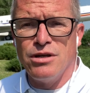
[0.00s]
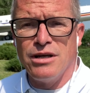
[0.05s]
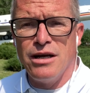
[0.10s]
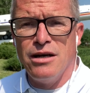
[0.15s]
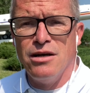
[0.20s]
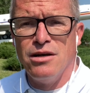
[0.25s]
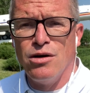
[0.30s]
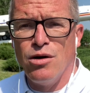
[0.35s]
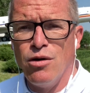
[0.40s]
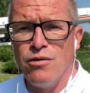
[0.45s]

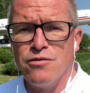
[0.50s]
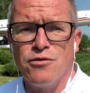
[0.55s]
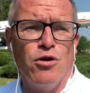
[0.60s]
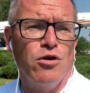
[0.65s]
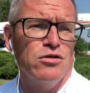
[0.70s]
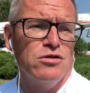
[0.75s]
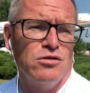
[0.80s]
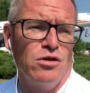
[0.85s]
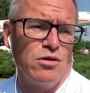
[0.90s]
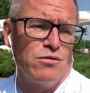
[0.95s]
Yeah? Of
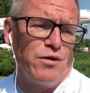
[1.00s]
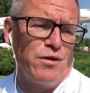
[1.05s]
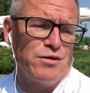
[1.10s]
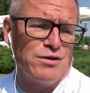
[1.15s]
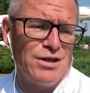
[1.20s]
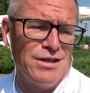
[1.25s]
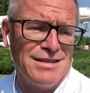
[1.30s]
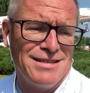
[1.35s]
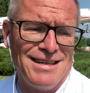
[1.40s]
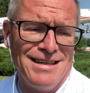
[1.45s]
course not with
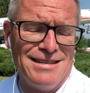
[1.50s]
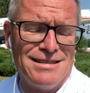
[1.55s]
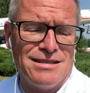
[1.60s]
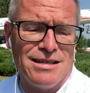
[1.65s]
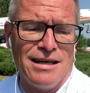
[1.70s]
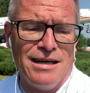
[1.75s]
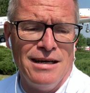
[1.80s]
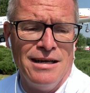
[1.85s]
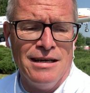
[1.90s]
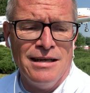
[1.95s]

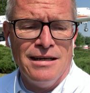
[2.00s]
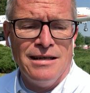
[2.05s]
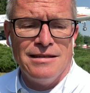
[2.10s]
Transnistria.